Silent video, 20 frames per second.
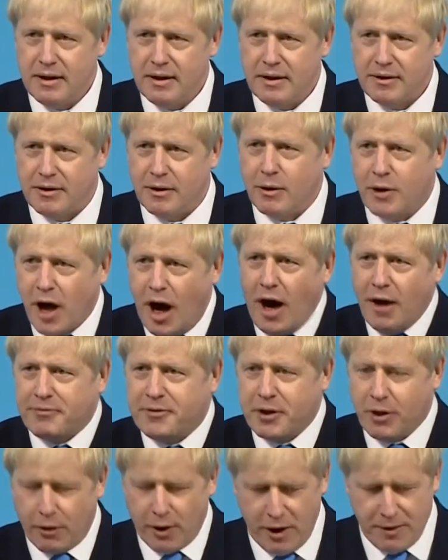to look after
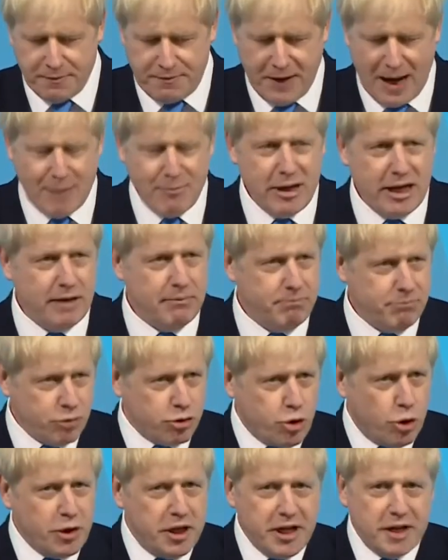your own family,
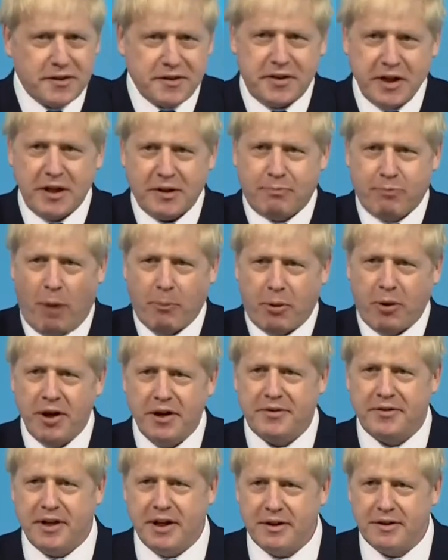good instincts, proper
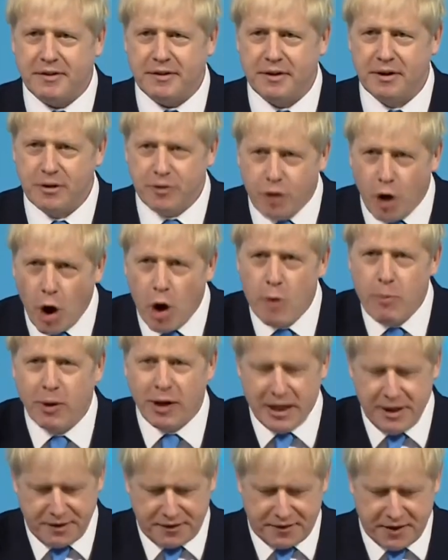instincts, noble
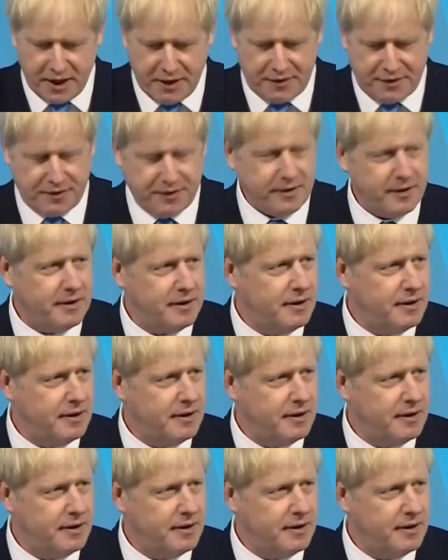instincts,